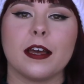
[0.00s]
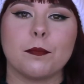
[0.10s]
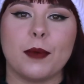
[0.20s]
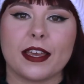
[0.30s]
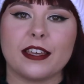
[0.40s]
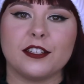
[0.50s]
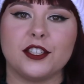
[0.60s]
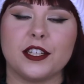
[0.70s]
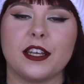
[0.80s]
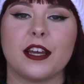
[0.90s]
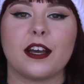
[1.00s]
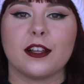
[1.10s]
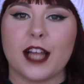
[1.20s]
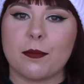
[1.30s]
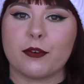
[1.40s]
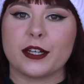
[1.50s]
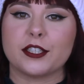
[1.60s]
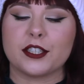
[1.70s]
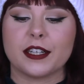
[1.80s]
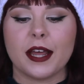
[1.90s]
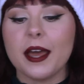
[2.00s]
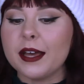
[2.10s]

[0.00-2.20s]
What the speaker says: Becky G collaboration.